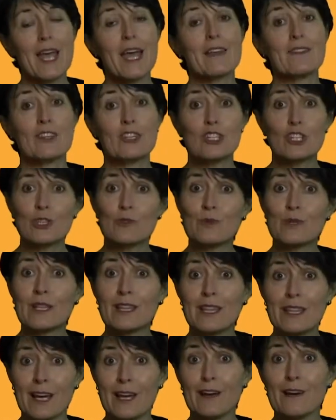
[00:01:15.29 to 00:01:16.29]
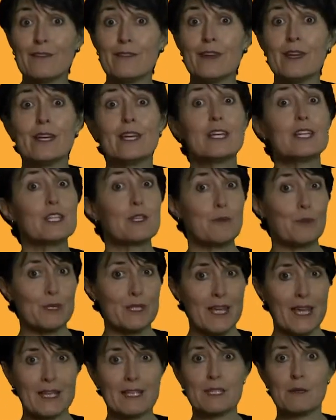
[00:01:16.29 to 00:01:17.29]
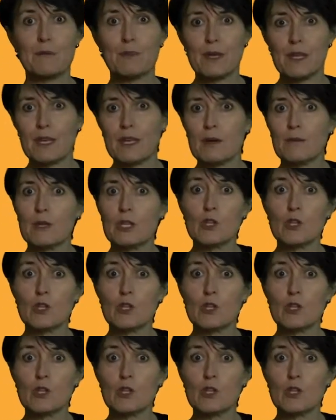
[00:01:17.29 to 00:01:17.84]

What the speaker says: and the children love to pretend to be him.